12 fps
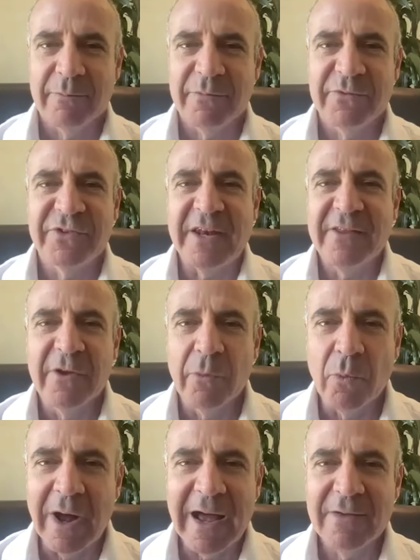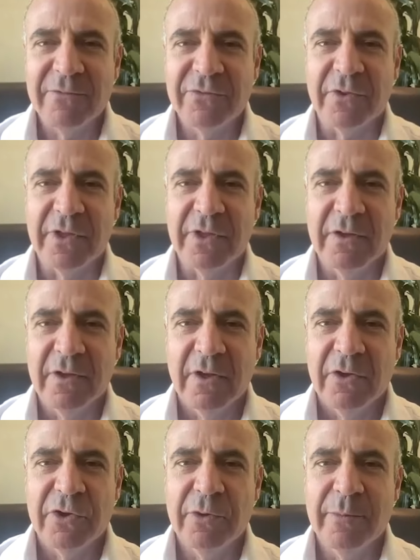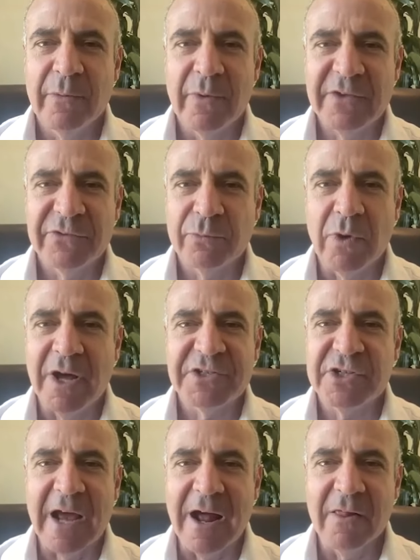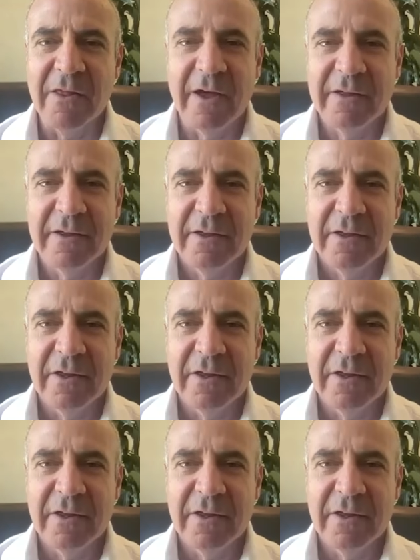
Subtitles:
sending their wives to the Human Rights Watch gala